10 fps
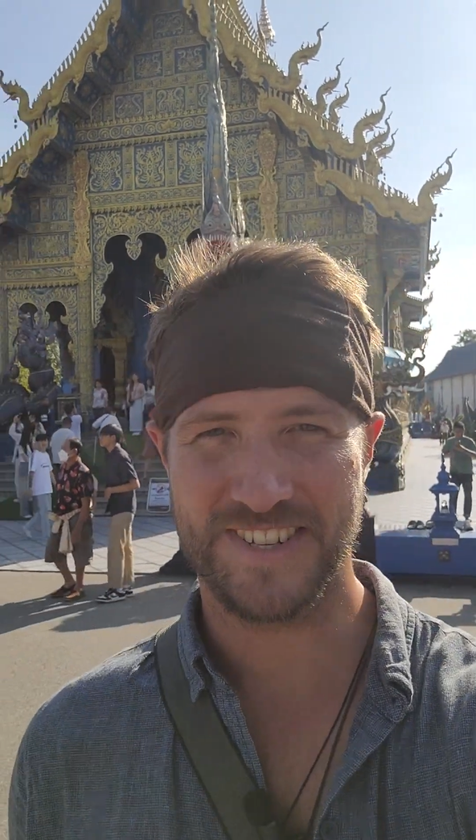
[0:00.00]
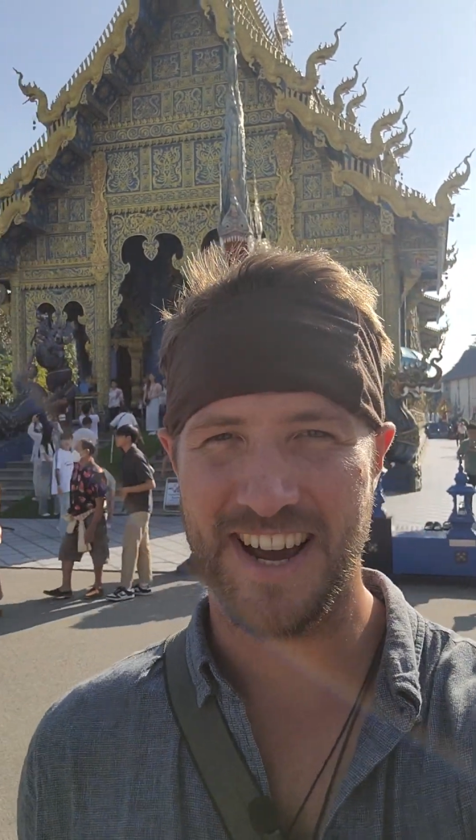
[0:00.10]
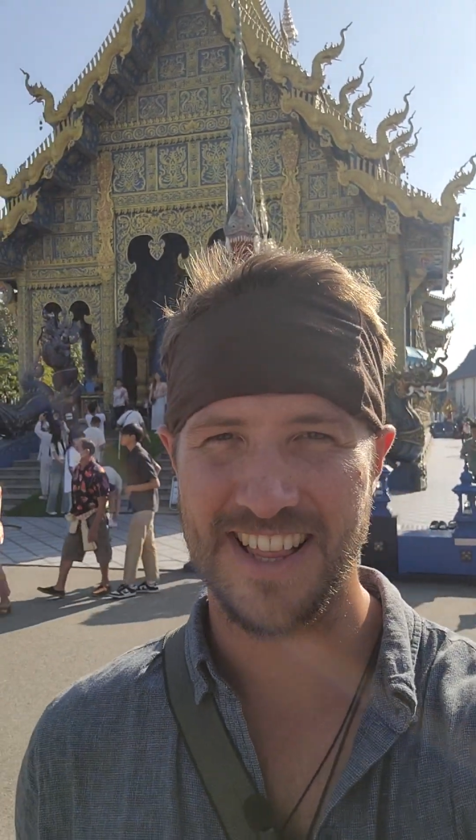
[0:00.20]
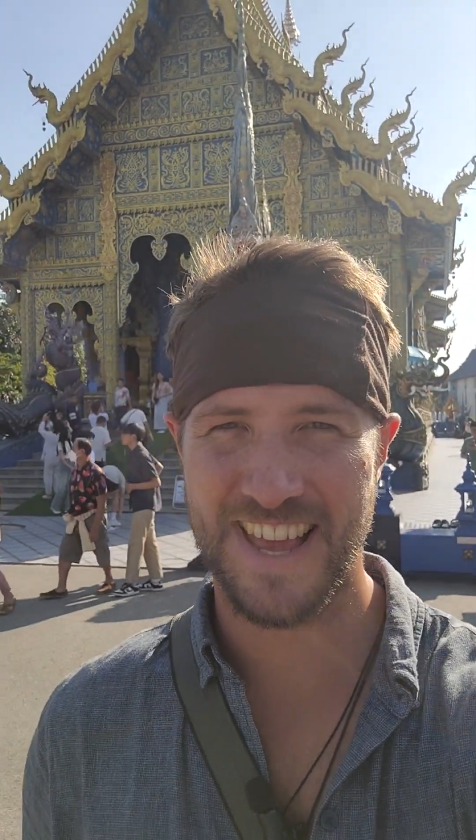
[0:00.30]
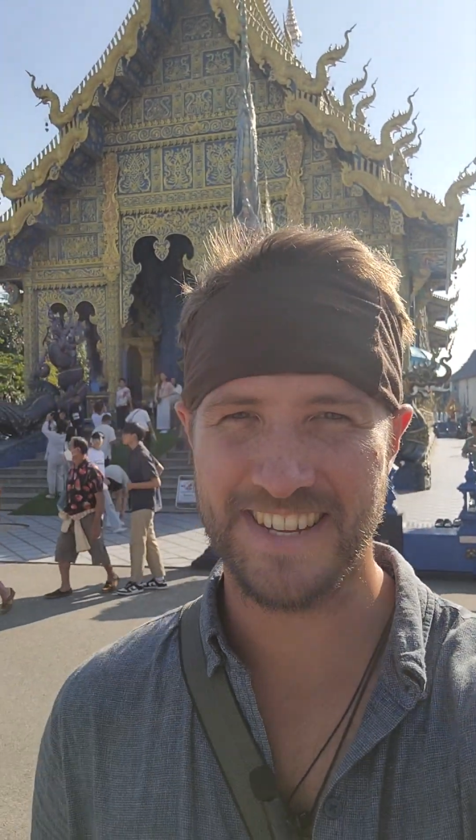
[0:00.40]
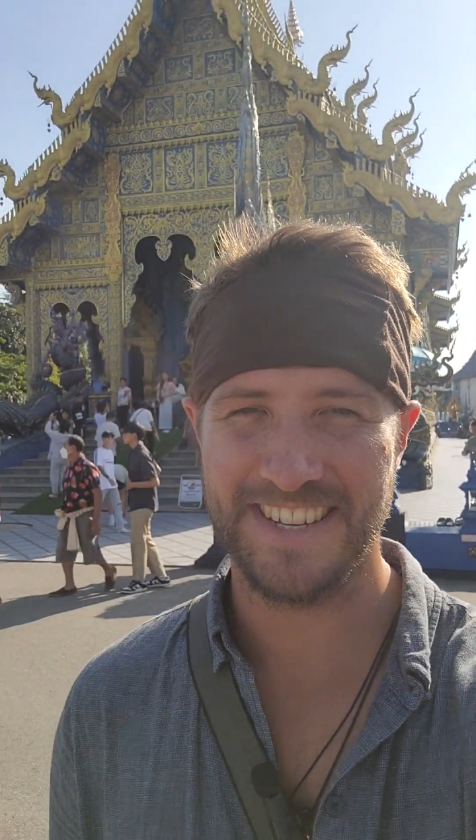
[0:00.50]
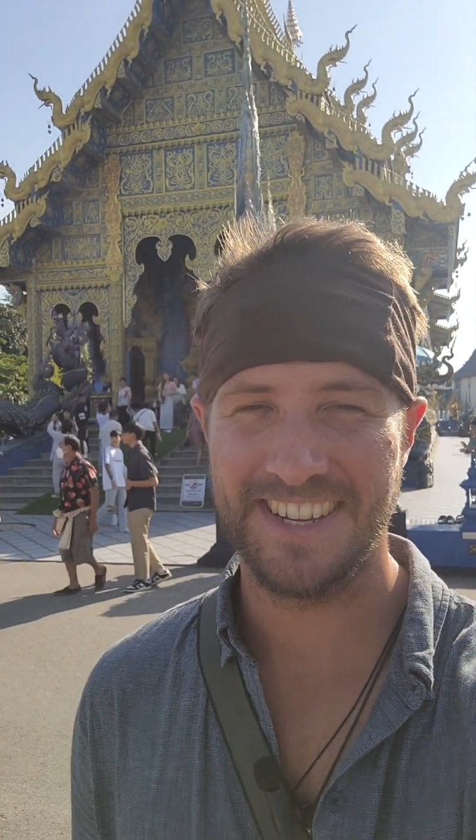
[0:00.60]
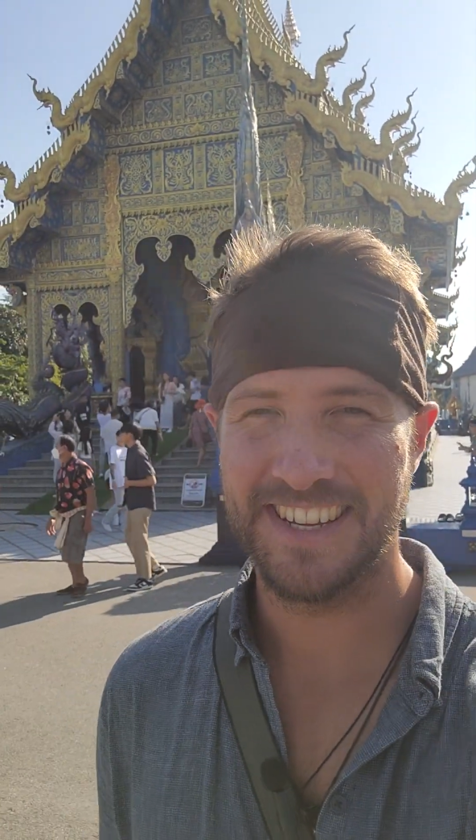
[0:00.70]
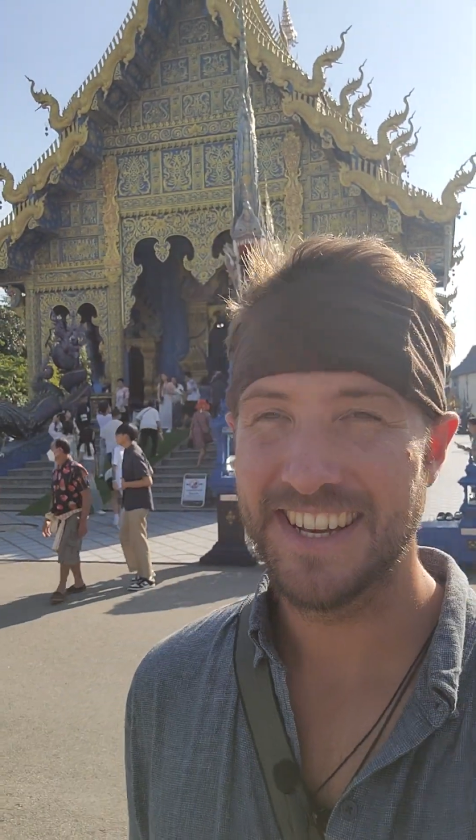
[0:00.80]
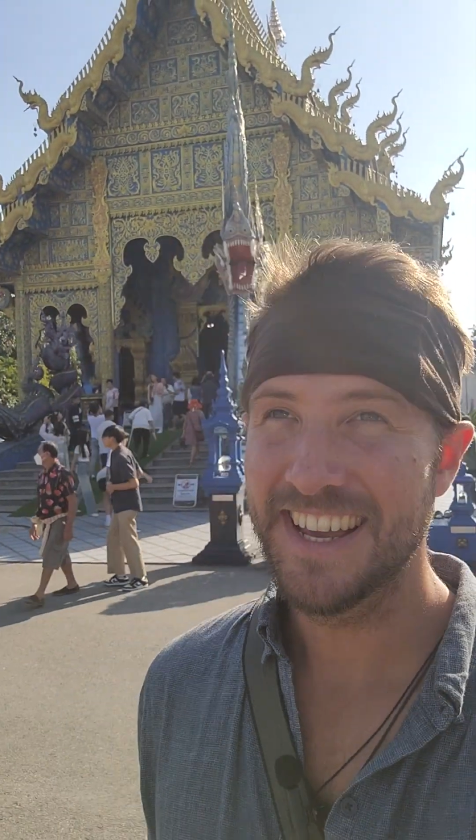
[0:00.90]

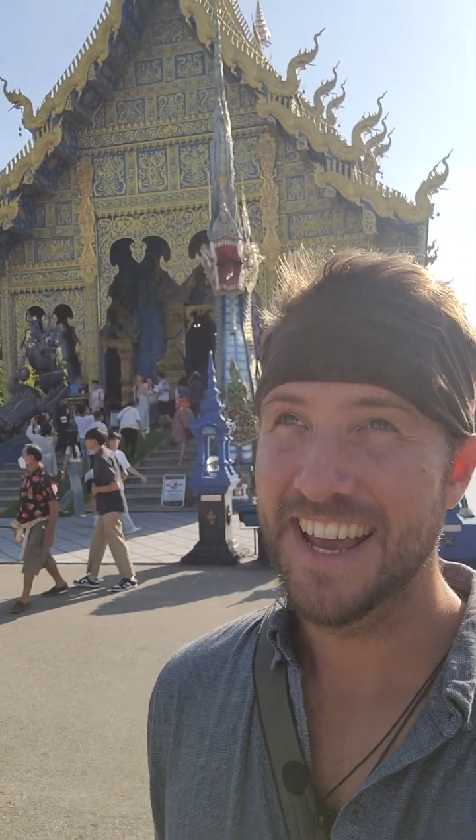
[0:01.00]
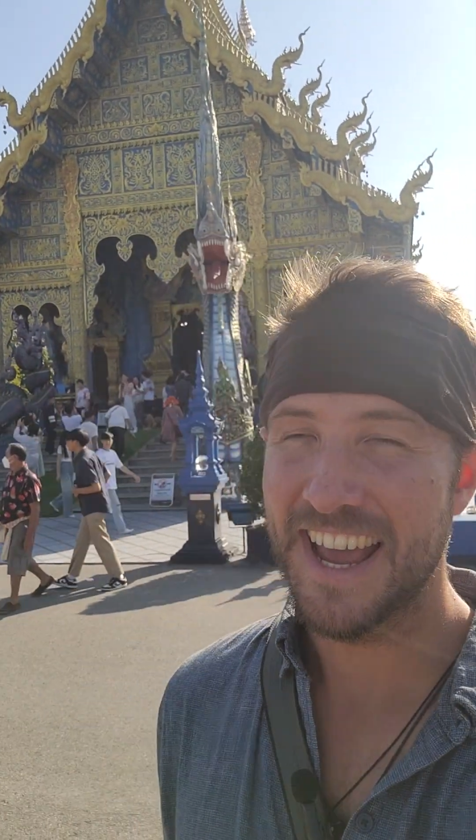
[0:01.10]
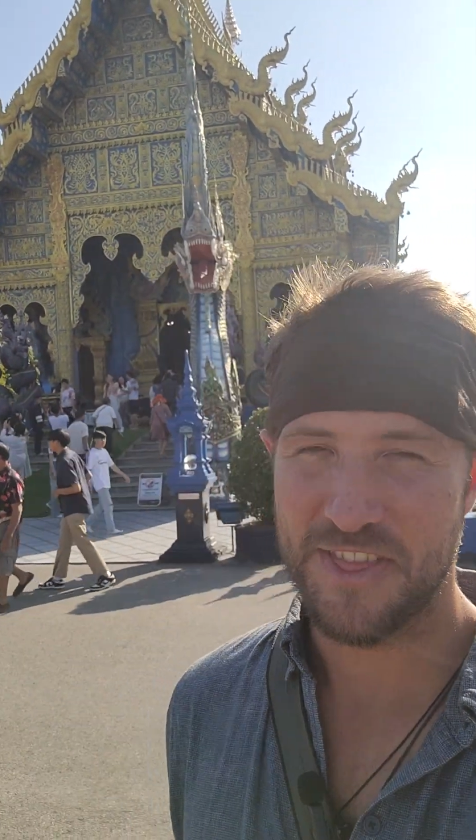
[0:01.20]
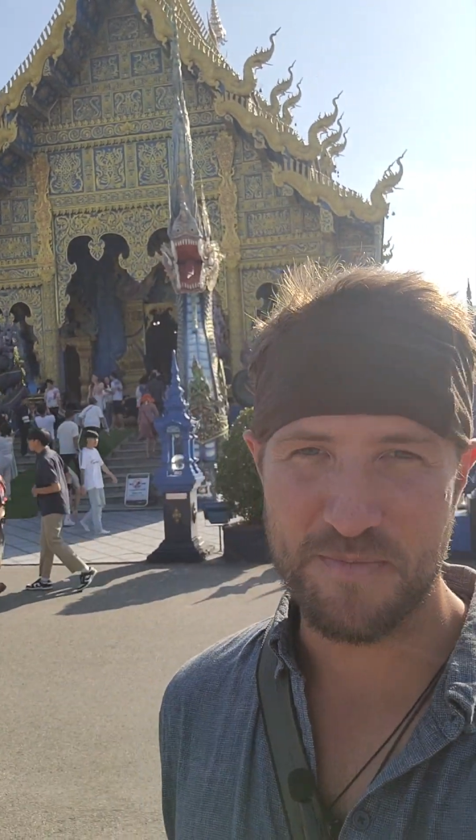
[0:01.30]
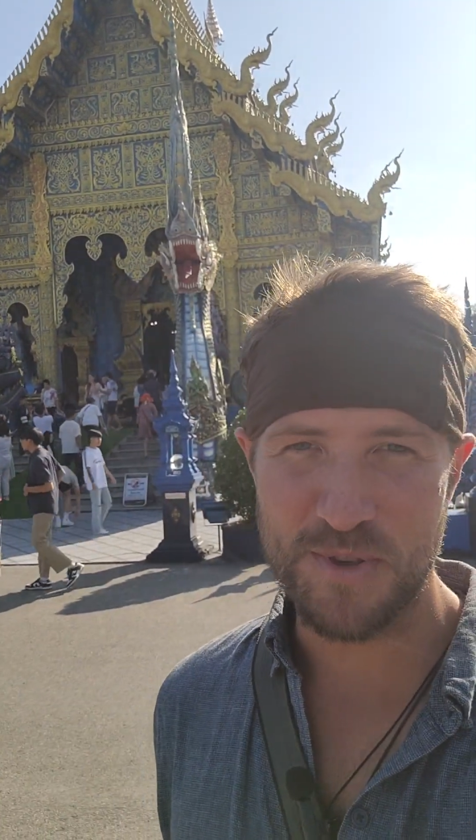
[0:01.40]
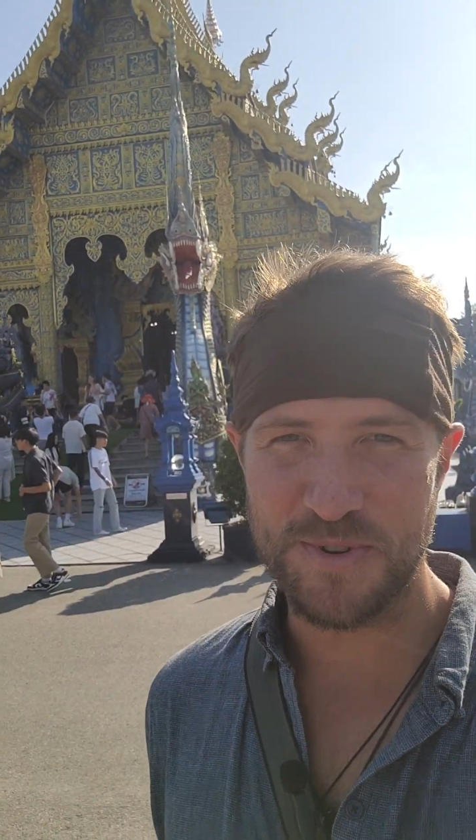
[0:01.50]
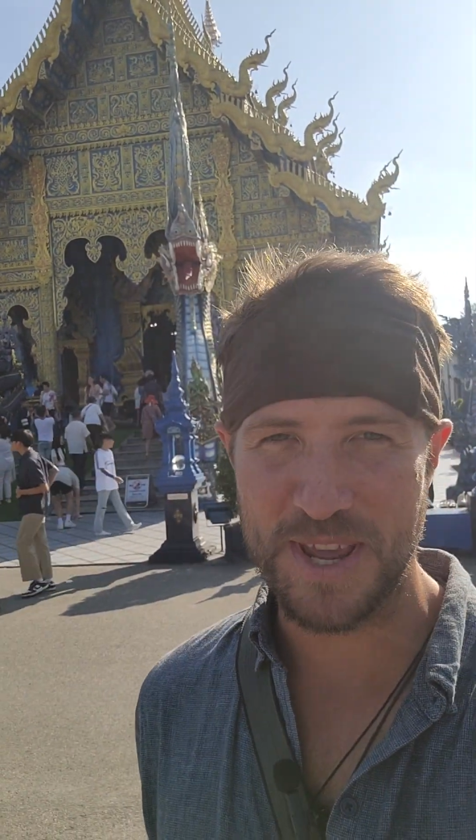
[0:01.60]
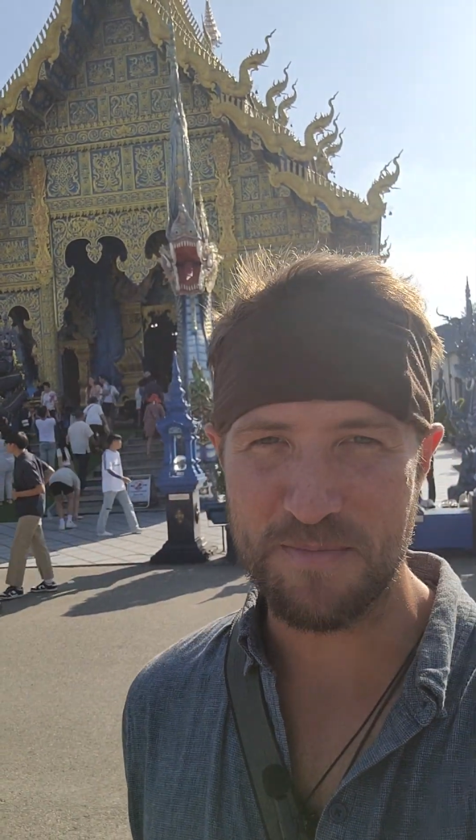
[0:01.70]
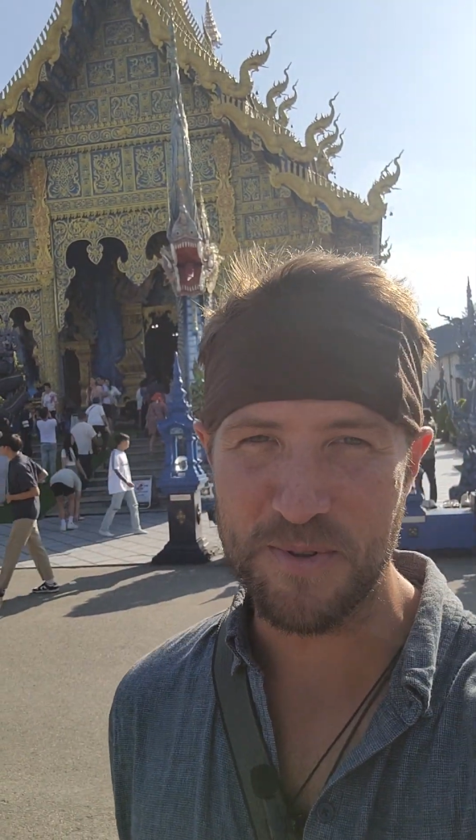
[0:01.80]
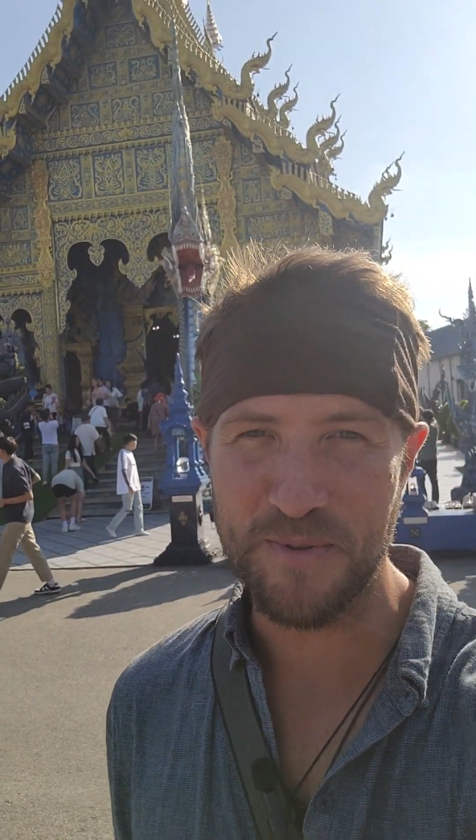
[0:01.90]
Thailand, at the Blue
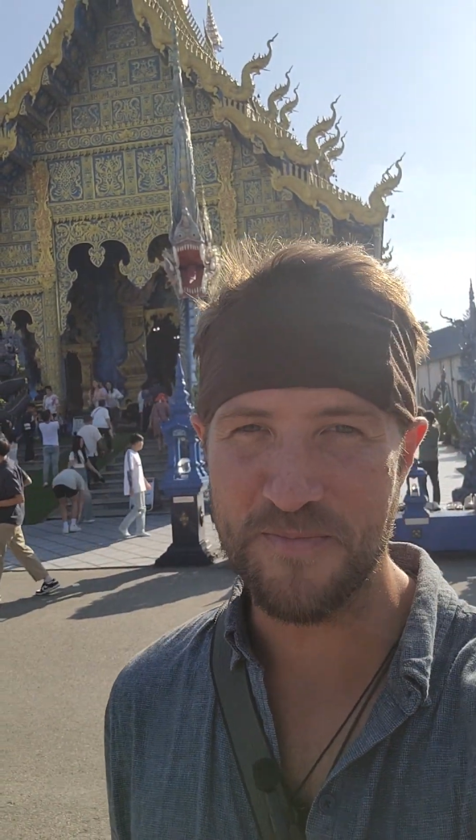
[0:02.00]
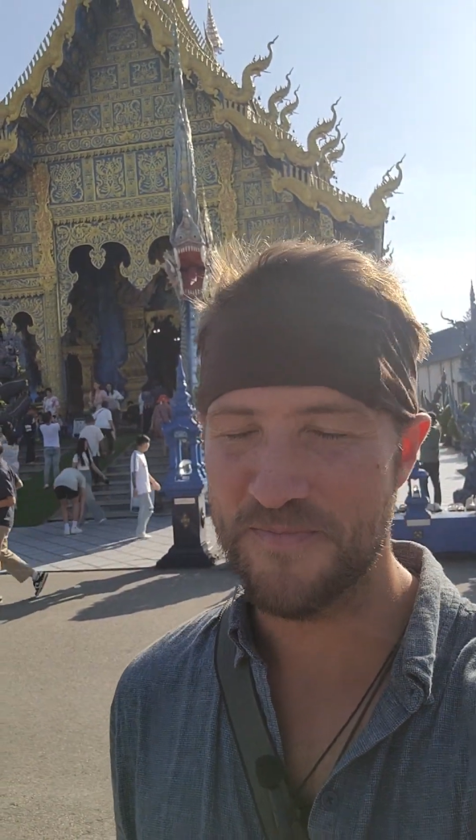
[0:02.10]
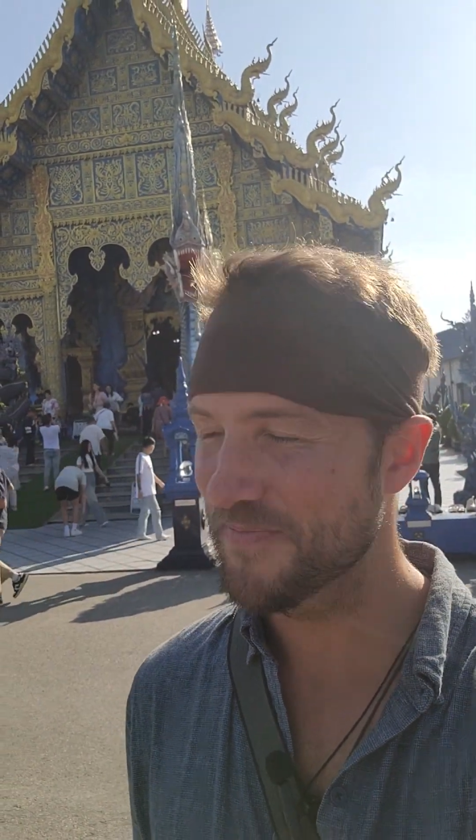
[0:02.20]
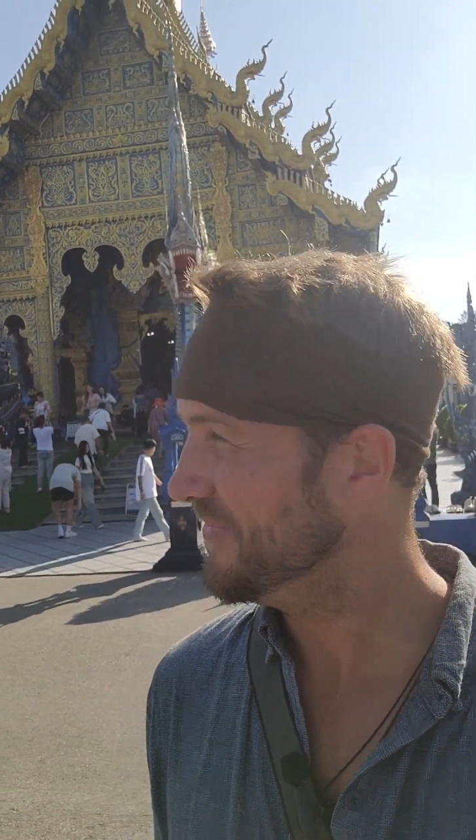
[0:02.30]
Temple.